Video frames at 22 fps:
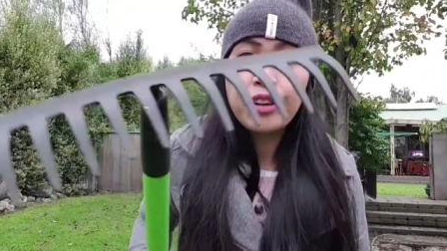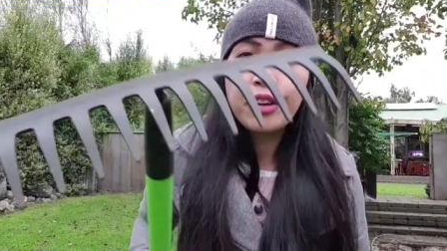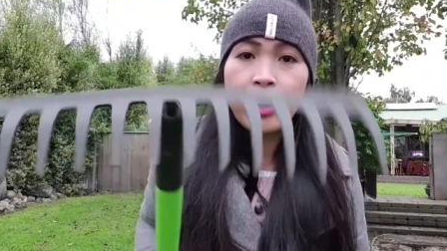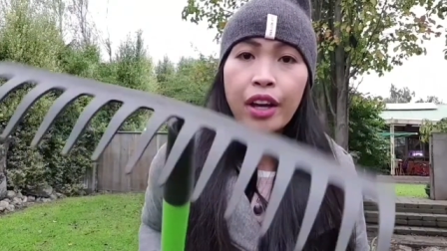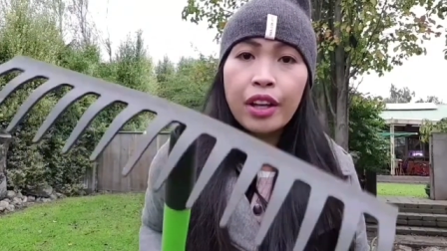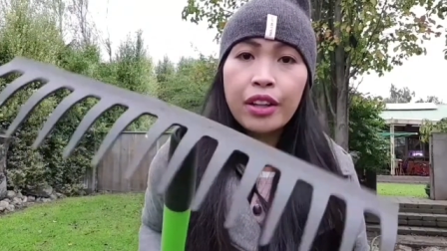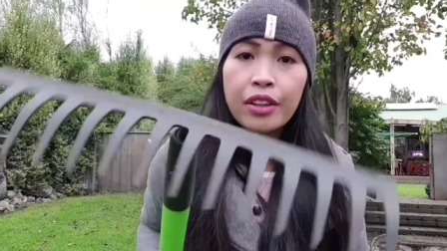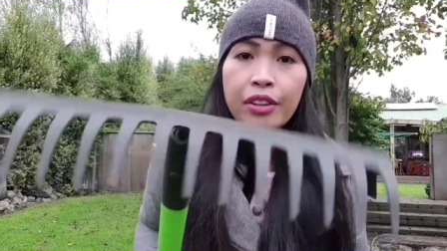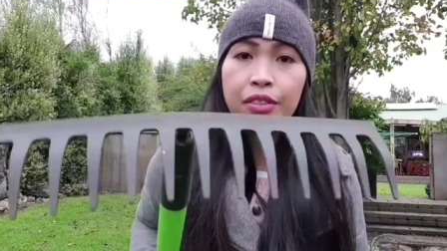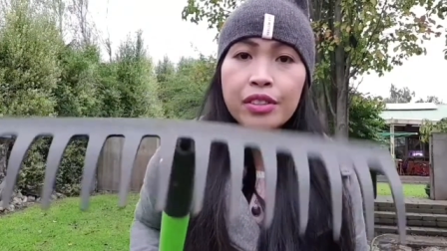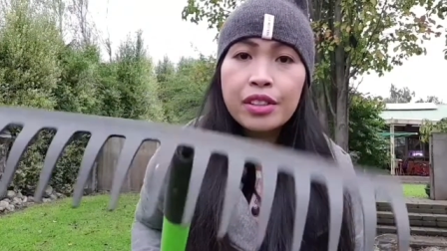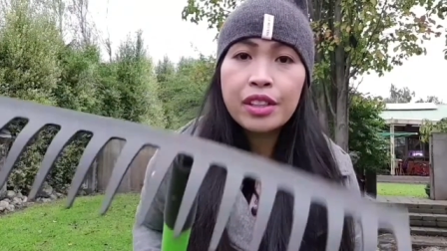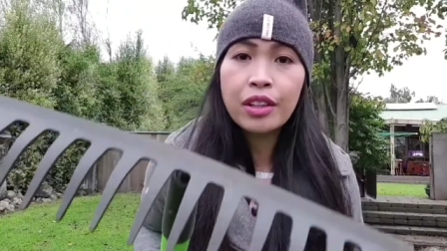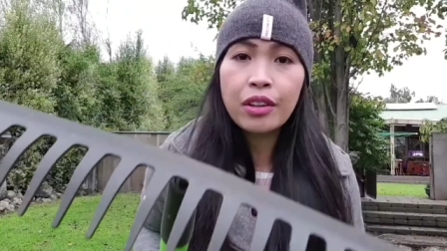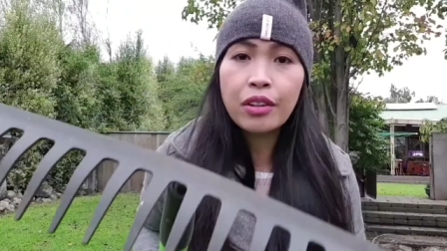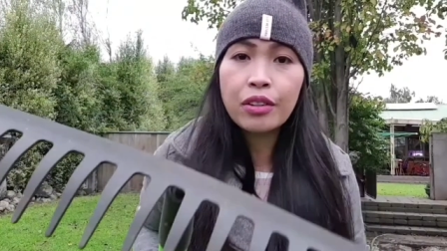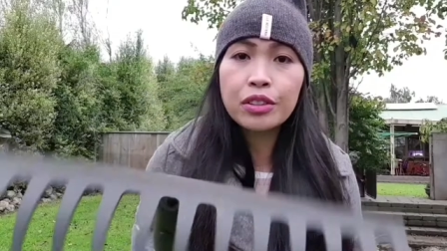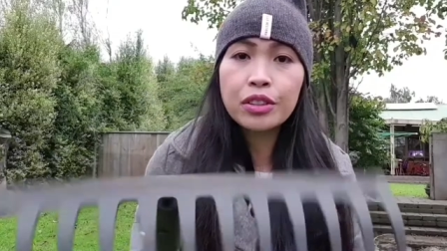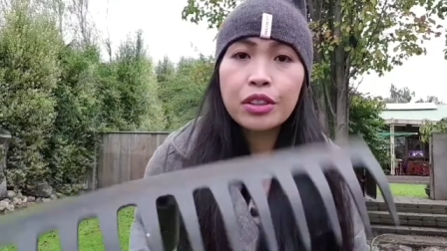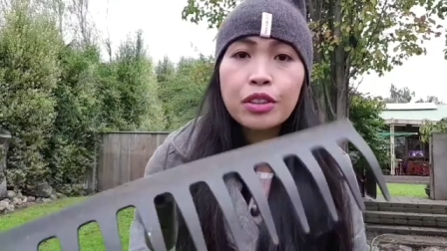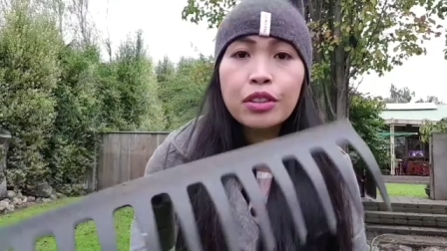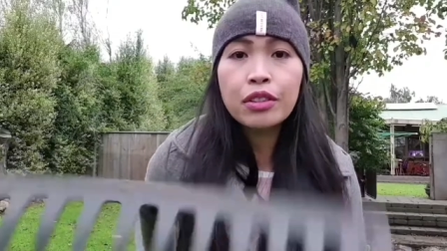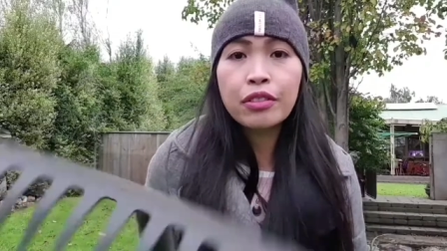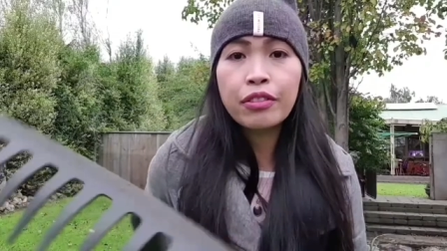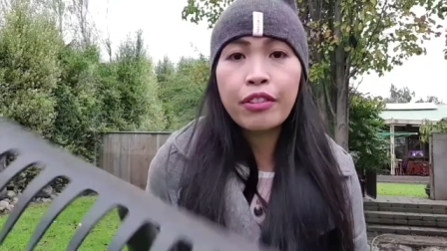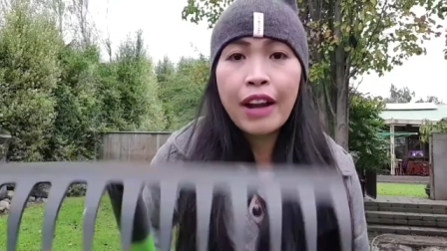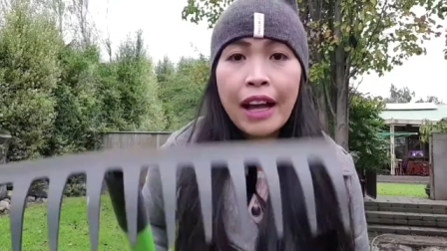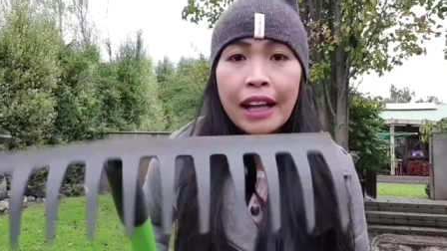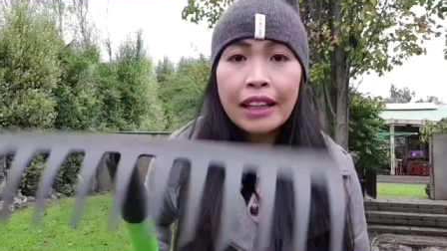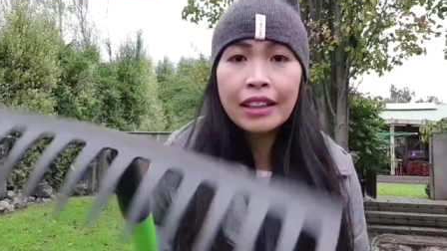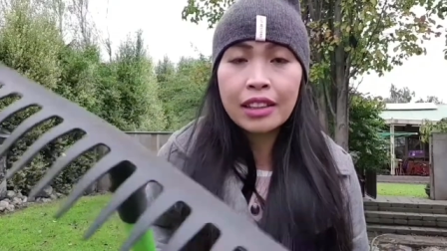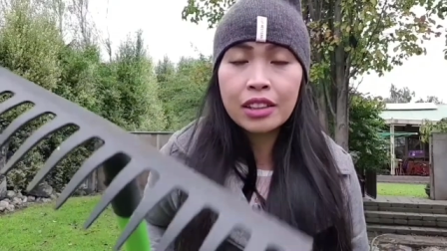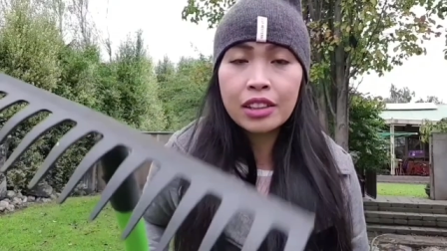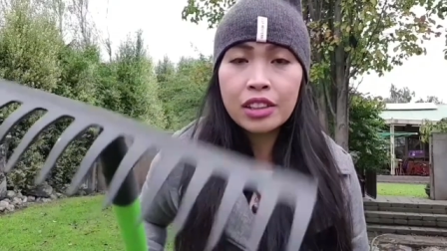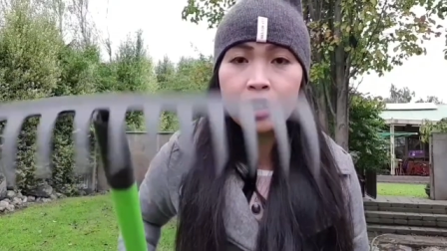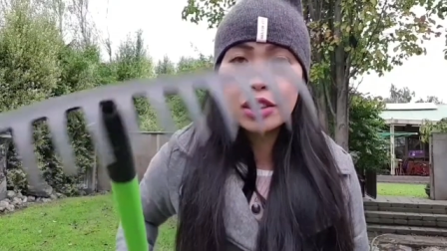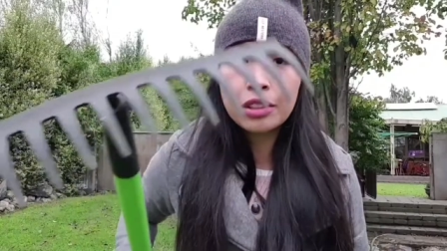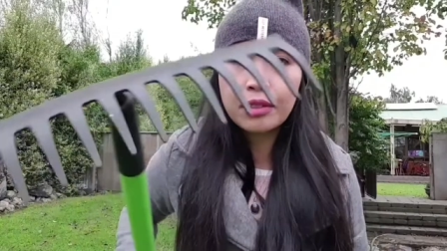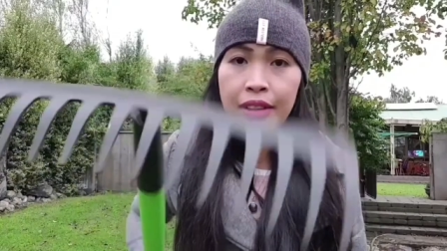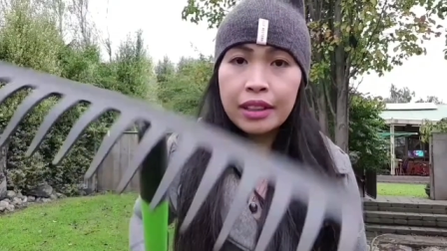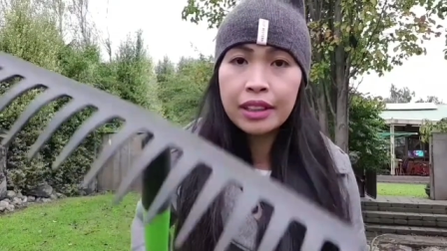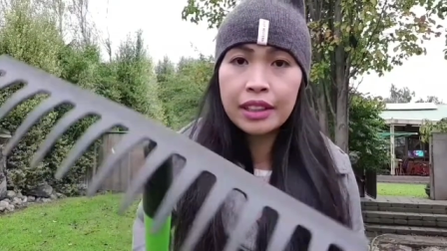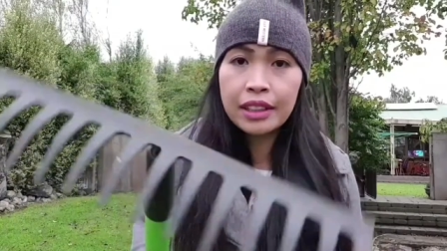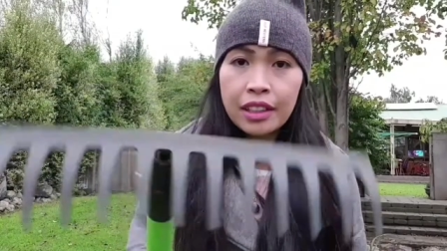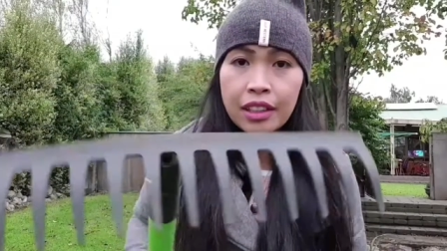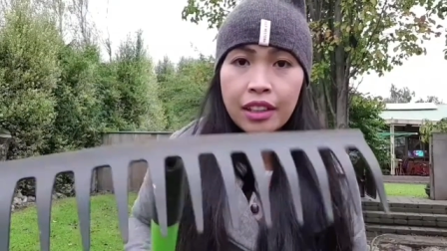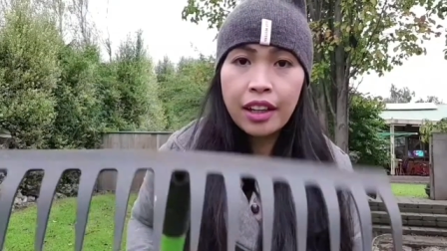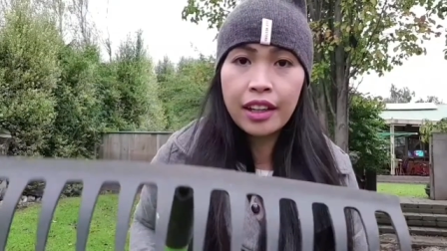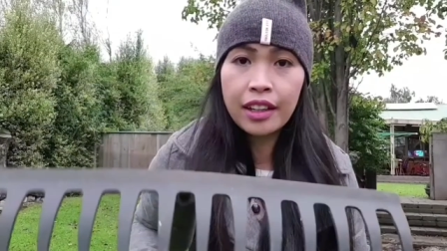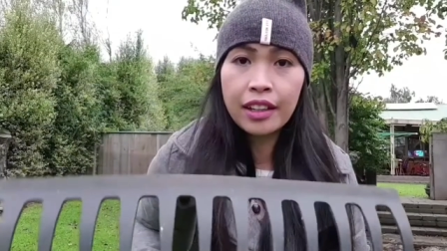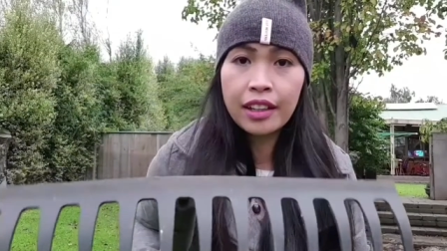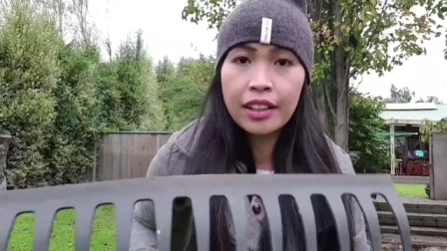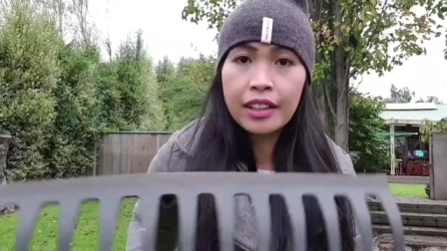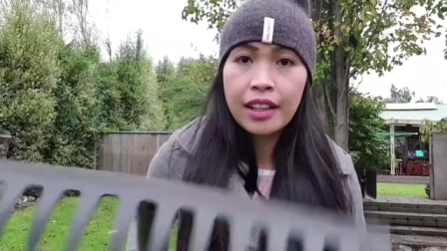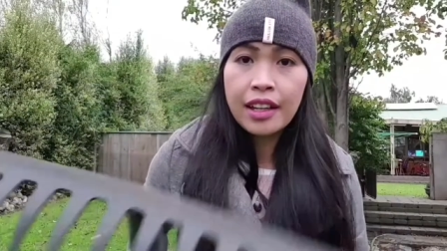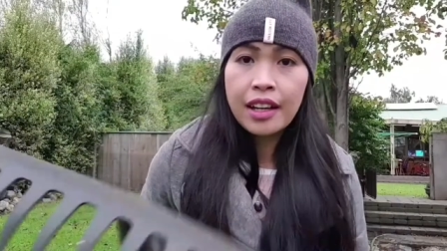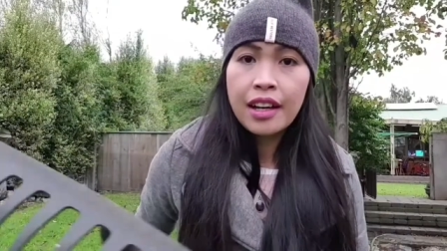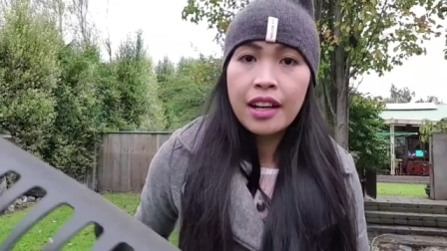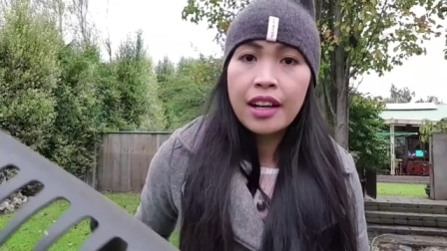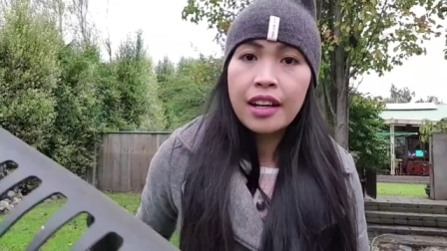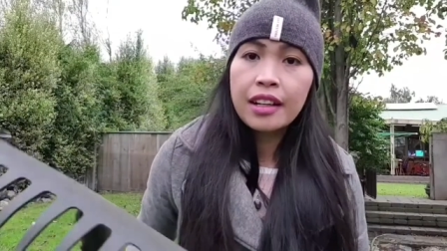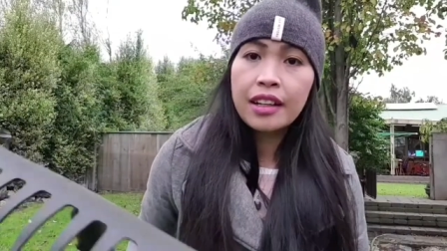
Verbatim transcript: You can use it also to flatten the soil in the garden,